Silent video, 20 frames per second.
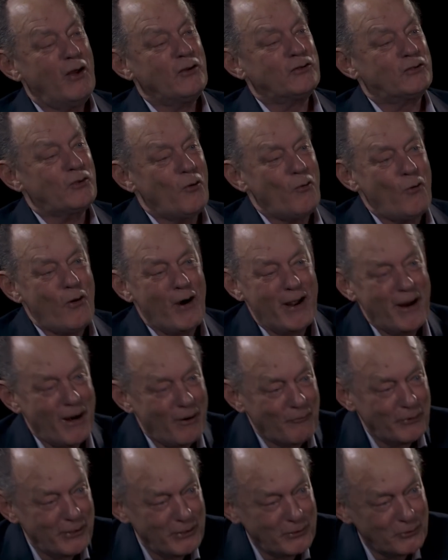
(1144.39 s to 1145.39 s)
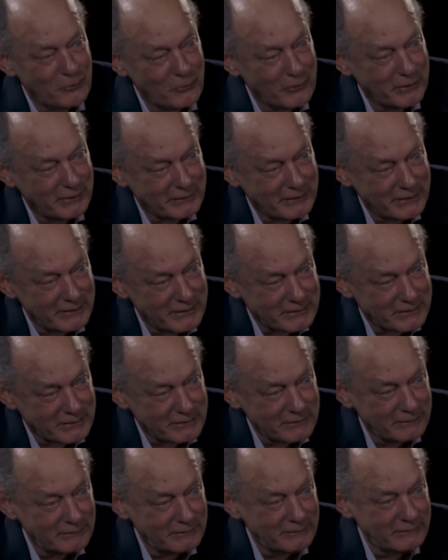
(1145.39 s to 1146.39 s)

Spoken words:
So why are we doing this?